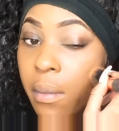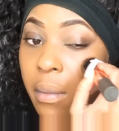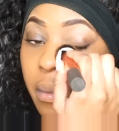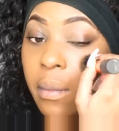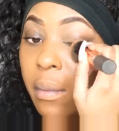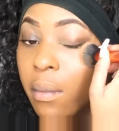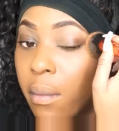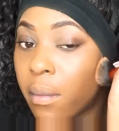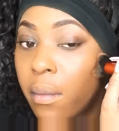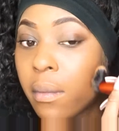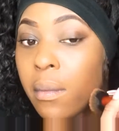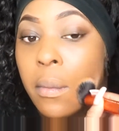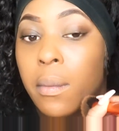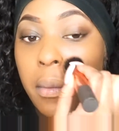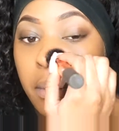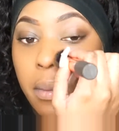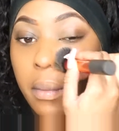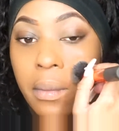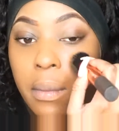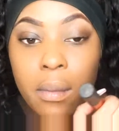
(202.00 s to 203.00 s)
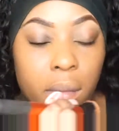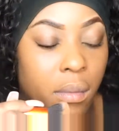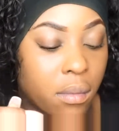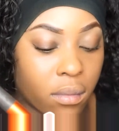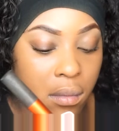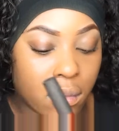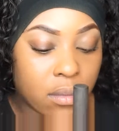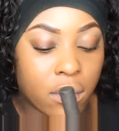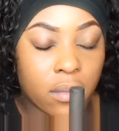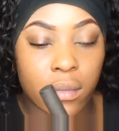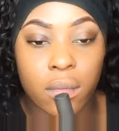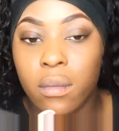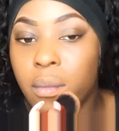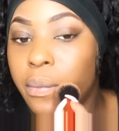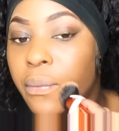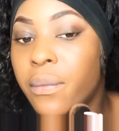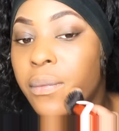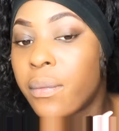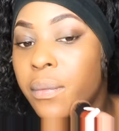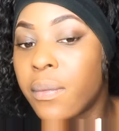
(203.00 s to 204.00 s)

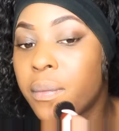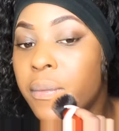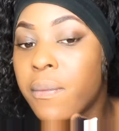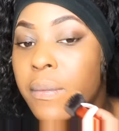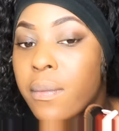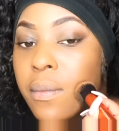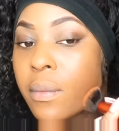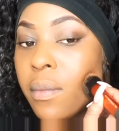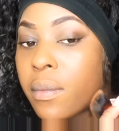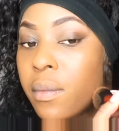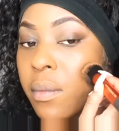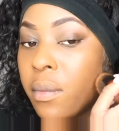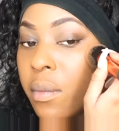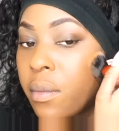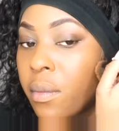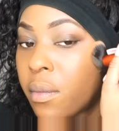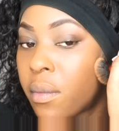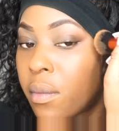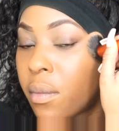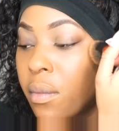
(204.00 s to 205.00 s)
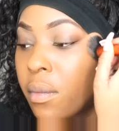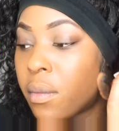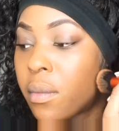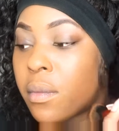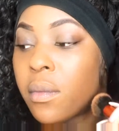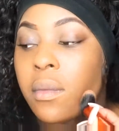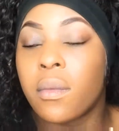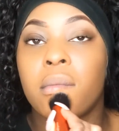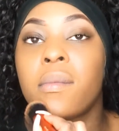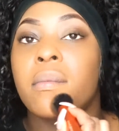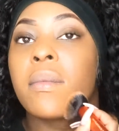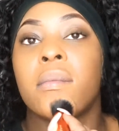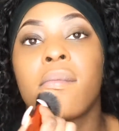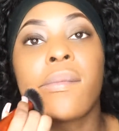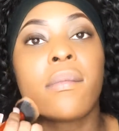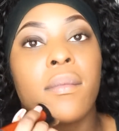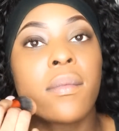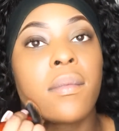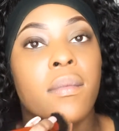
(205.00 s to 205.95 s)
Nobody speaks.